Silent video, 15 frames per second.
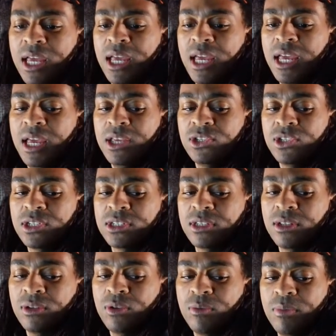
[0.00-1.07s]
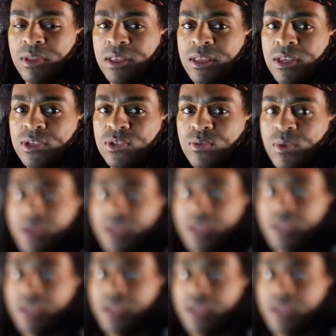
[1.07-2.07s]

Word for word: And just a little bit this way.